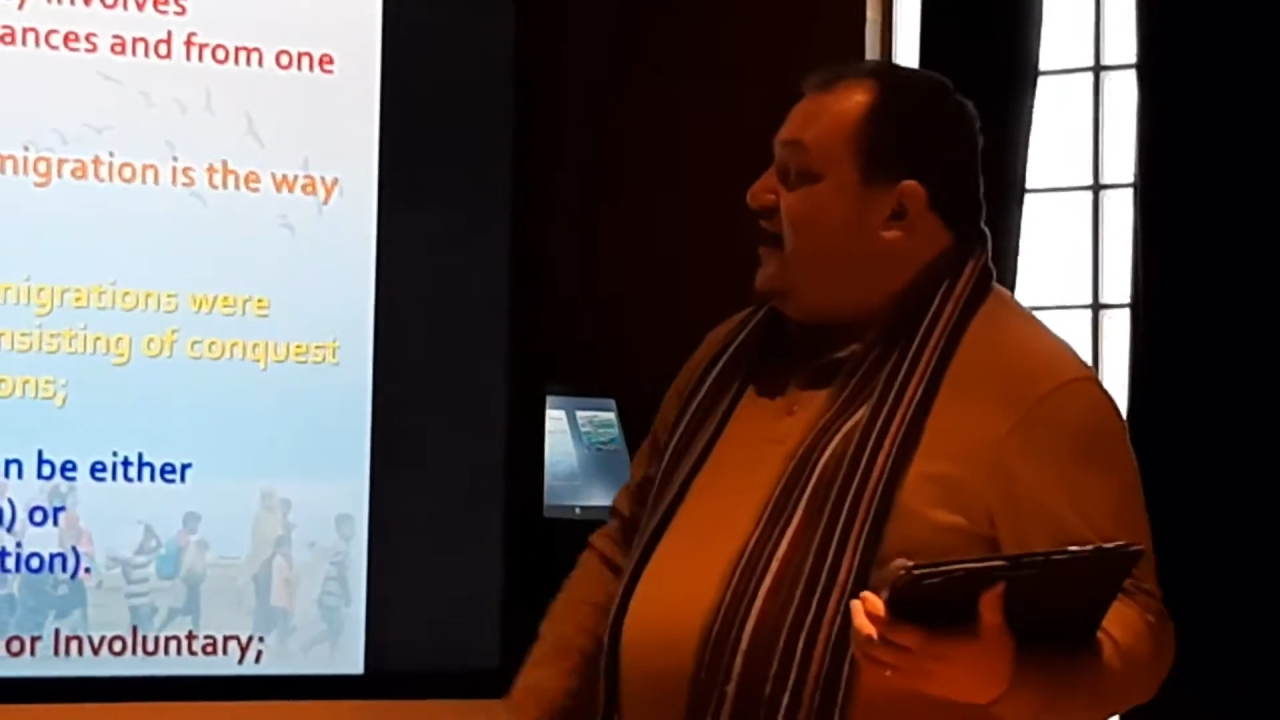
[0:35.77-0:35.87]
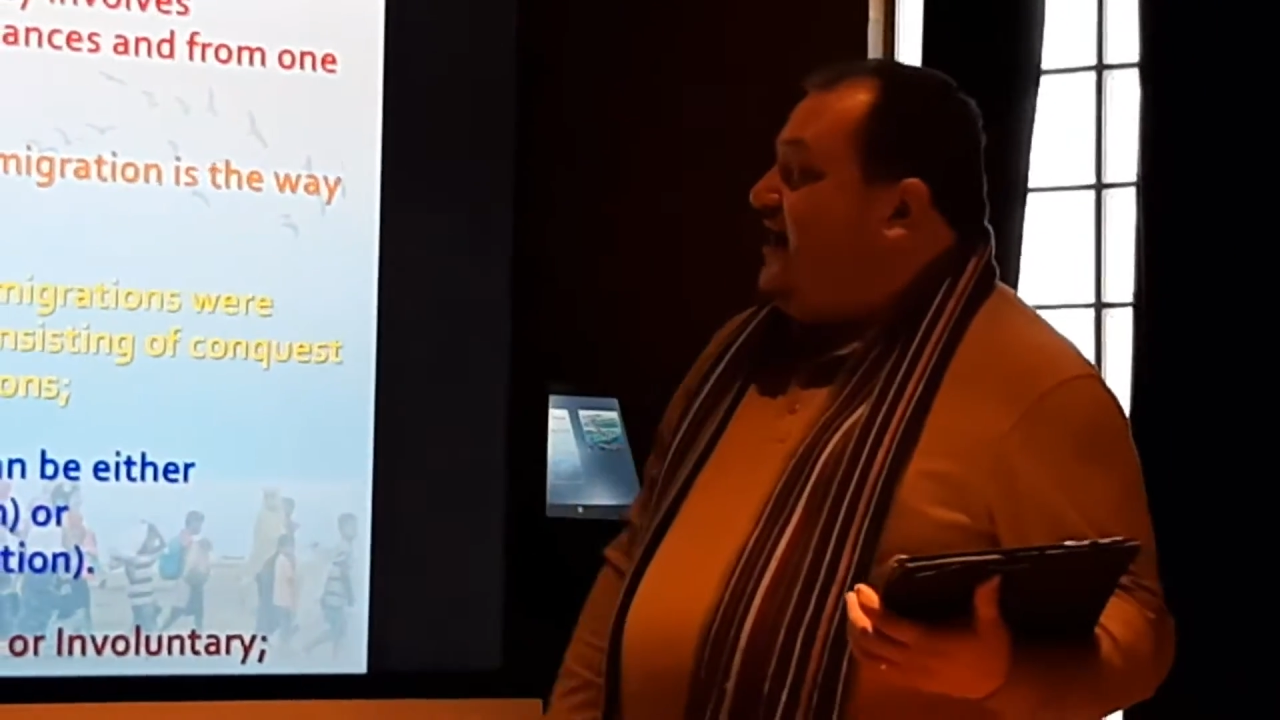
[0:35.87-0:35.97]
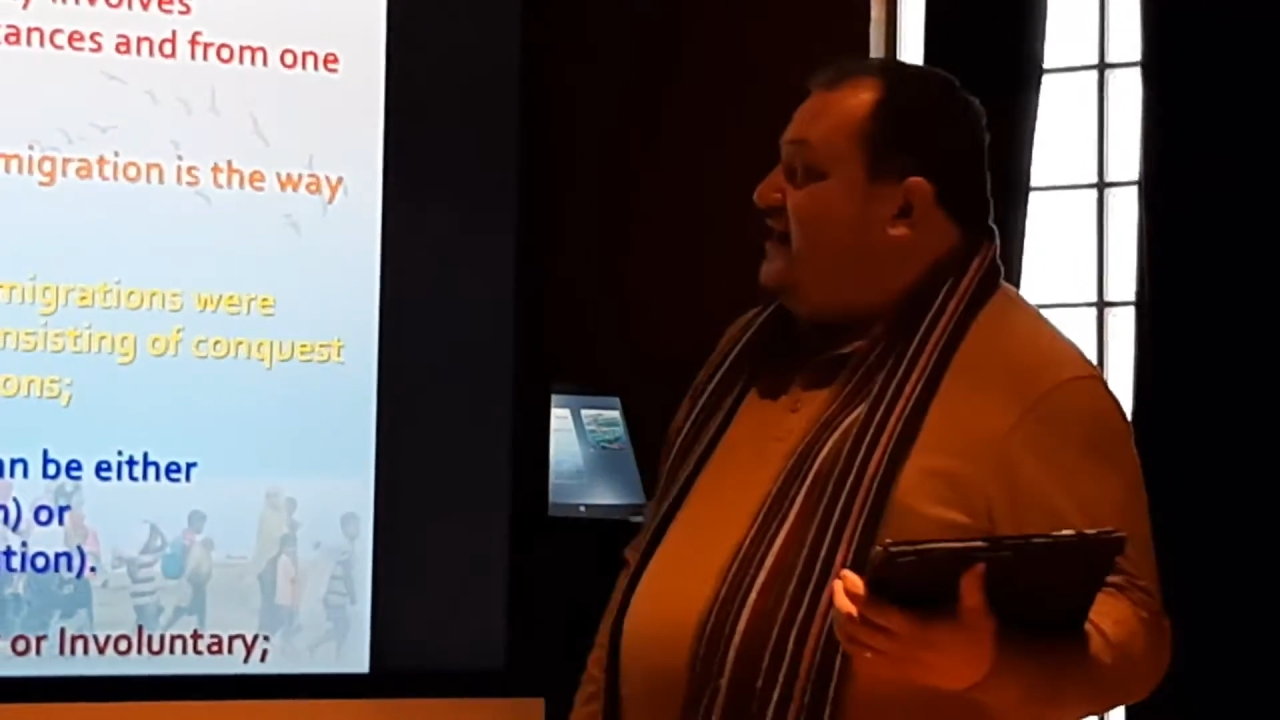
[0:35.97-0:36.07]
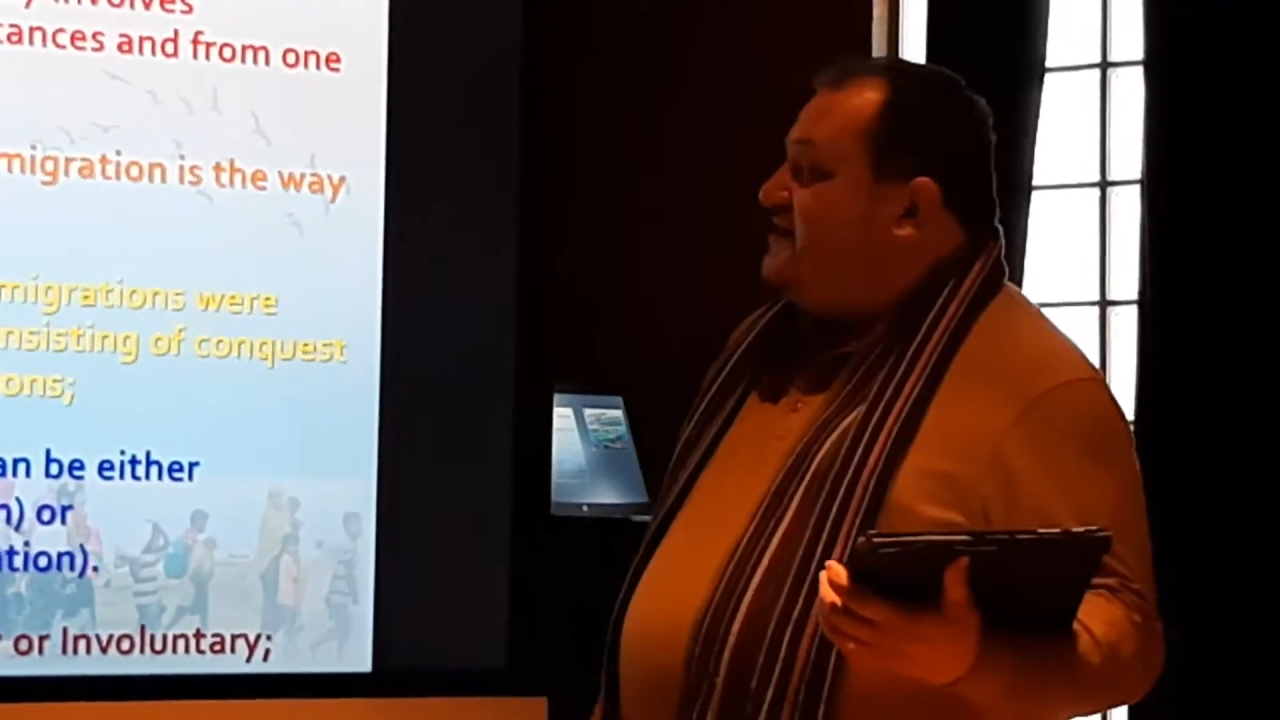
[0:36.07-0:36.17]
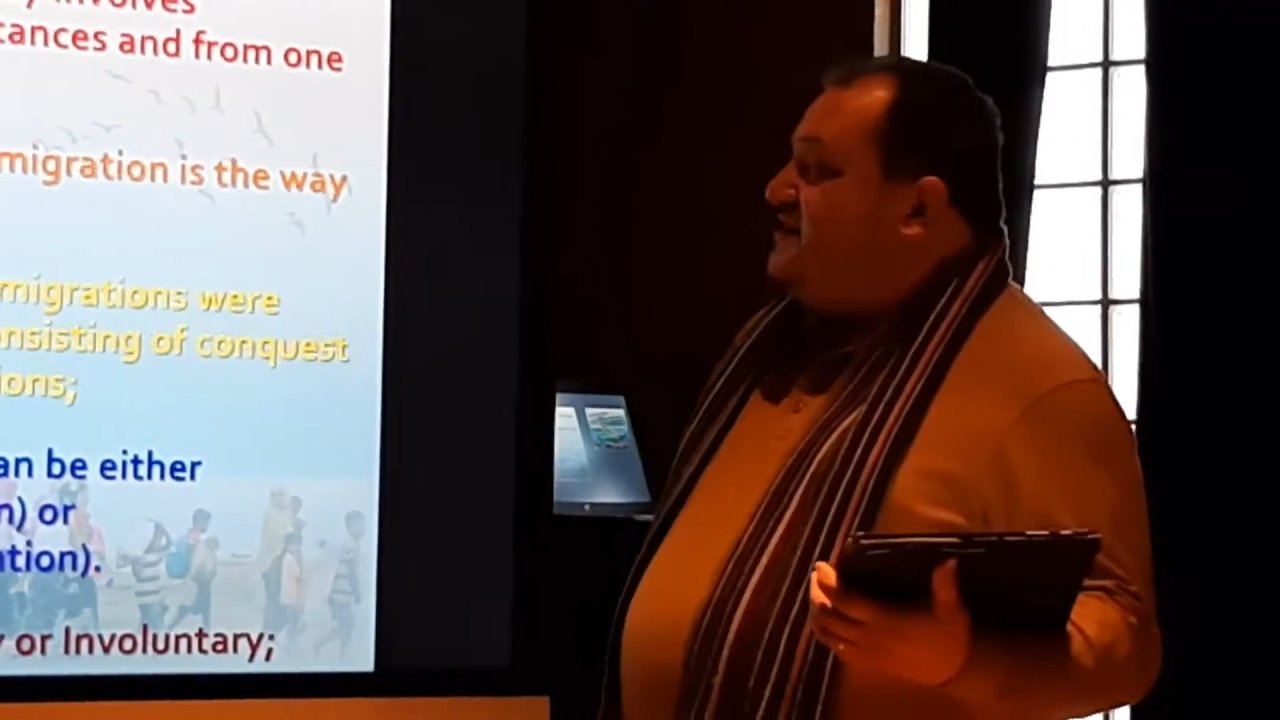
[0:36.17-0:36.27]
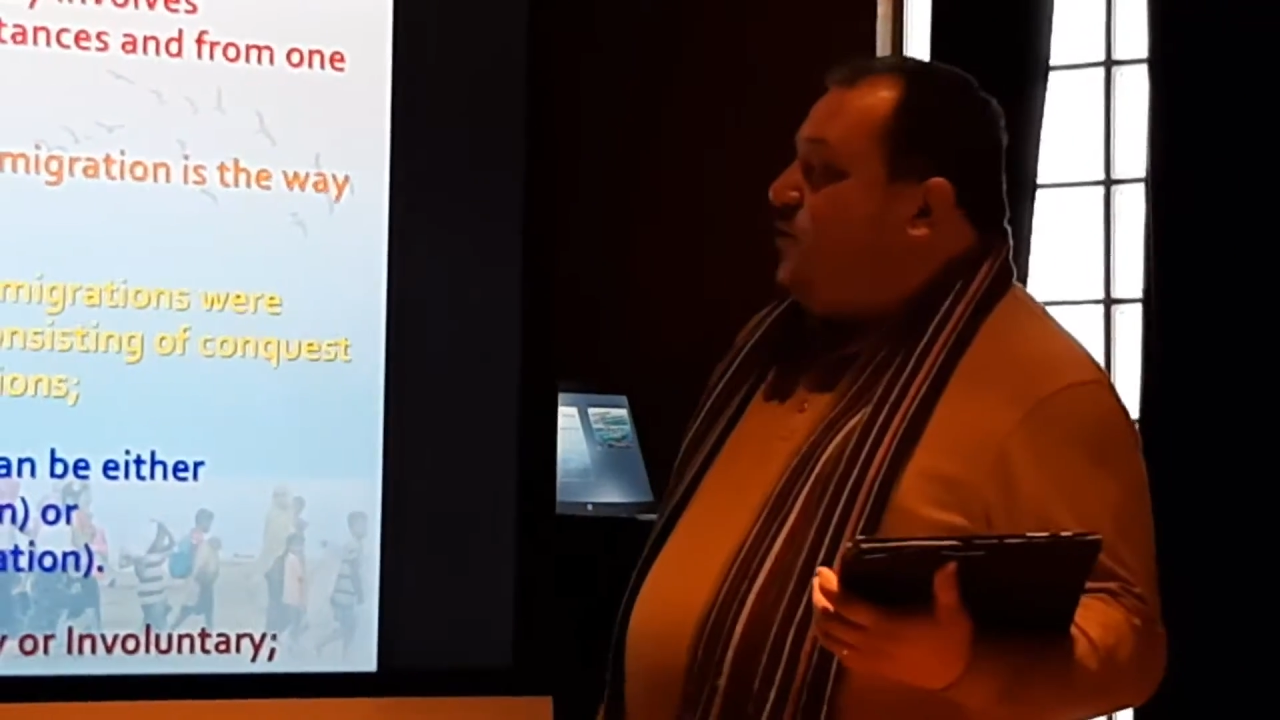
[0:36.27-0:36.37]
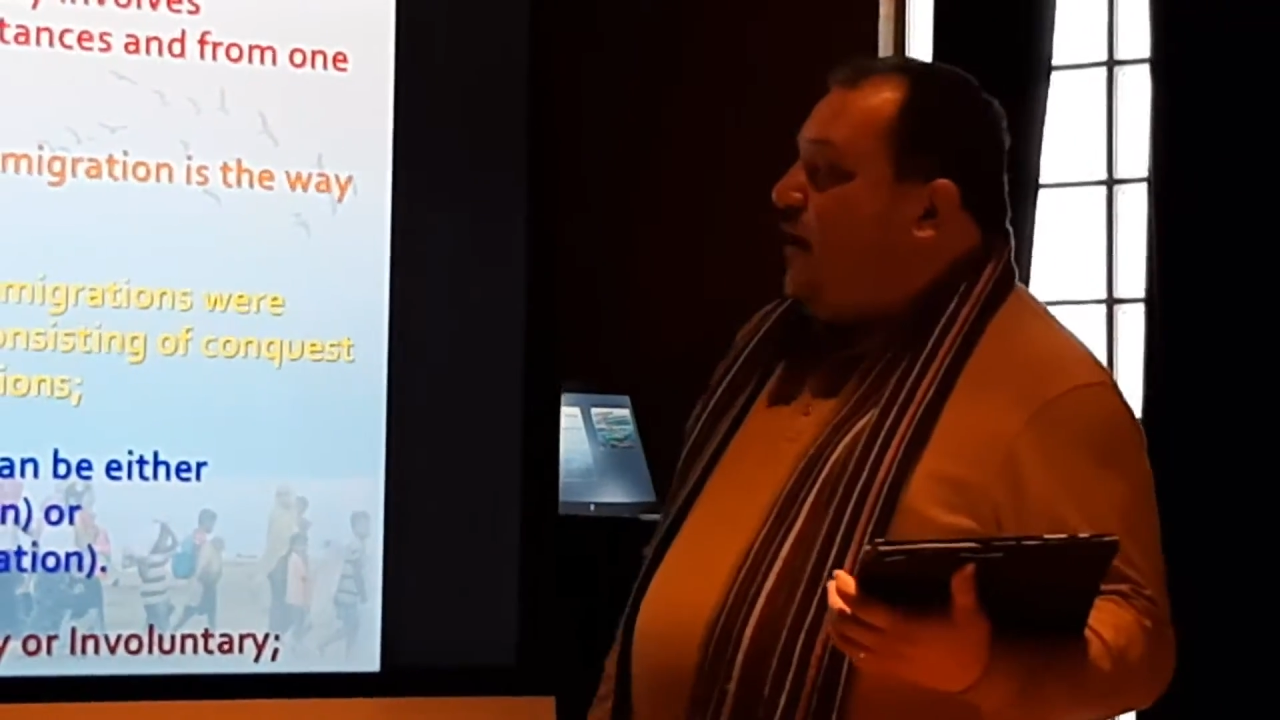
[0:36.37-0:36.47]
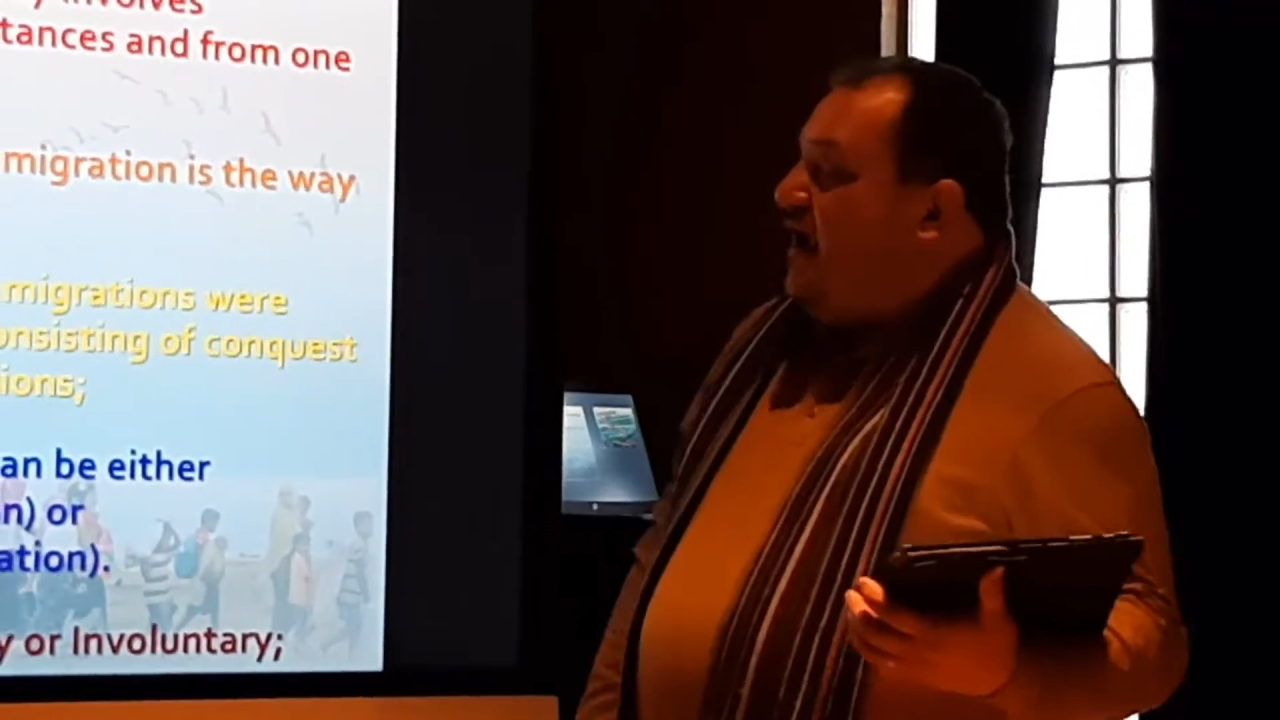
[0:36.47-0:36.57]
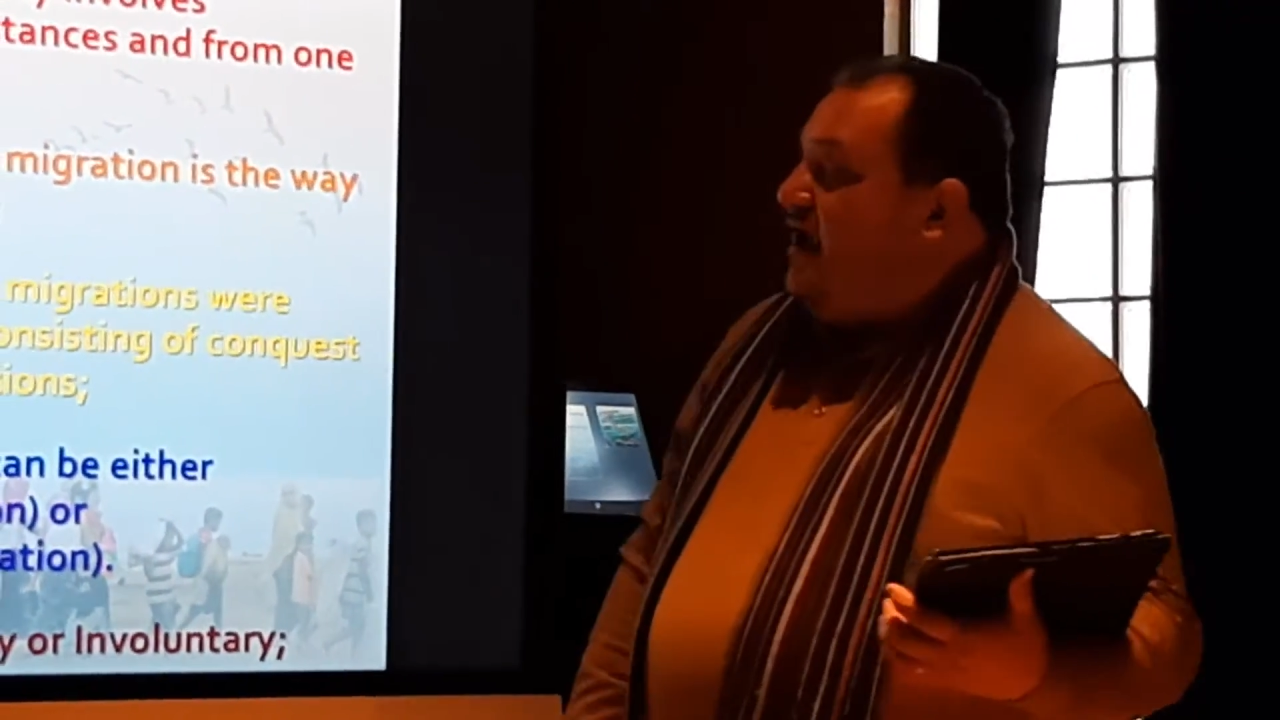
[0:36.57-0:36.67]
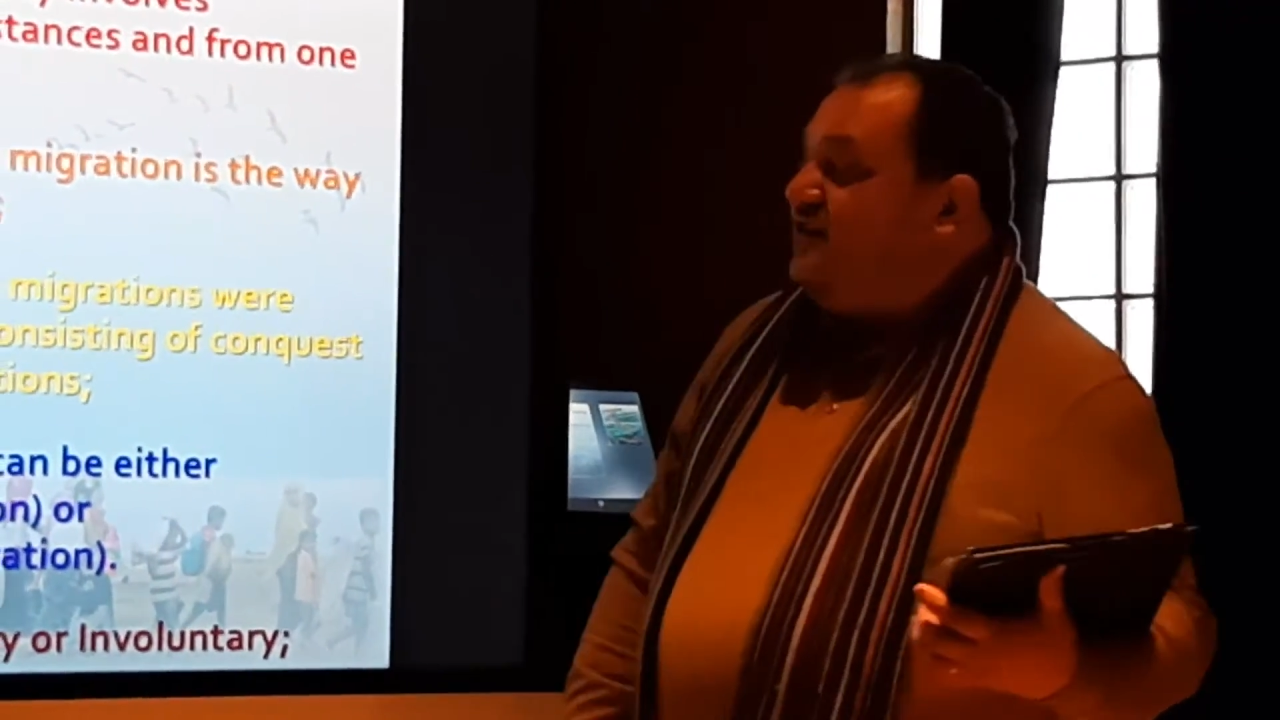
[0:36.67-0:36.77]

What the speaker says: is the way